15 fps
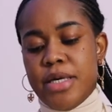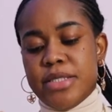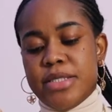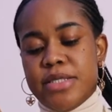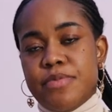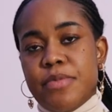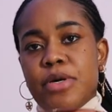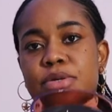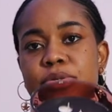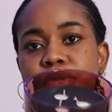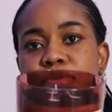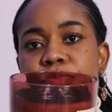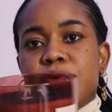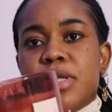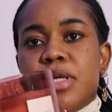It
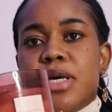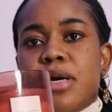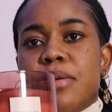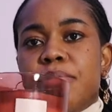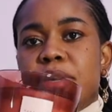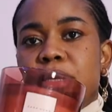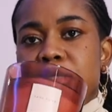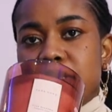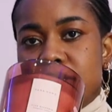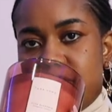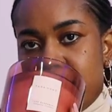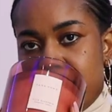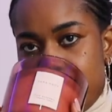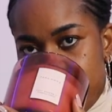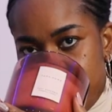smells really
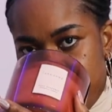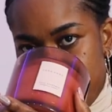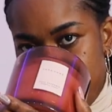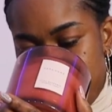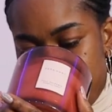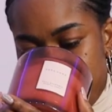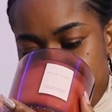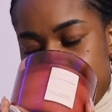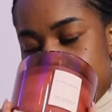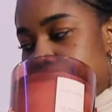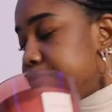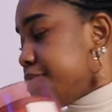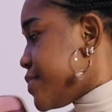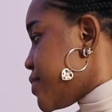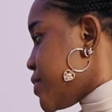amazing.
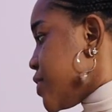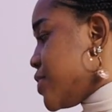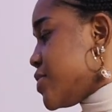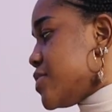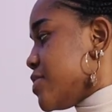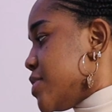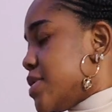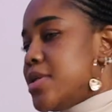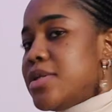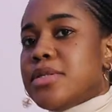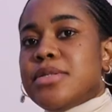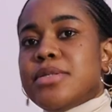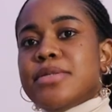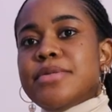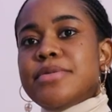It goes with
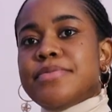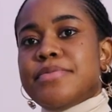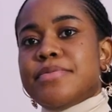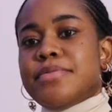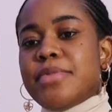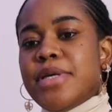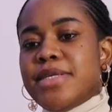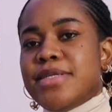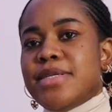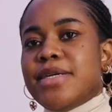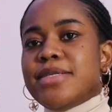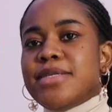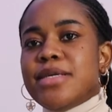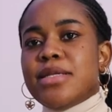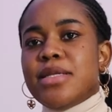this.
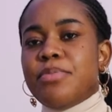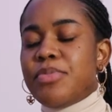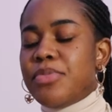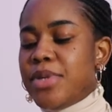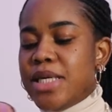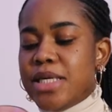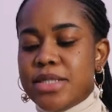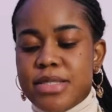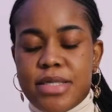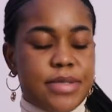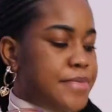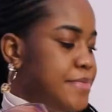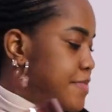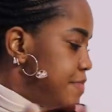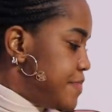Aesthetically
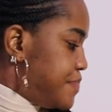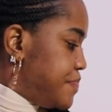pleasing.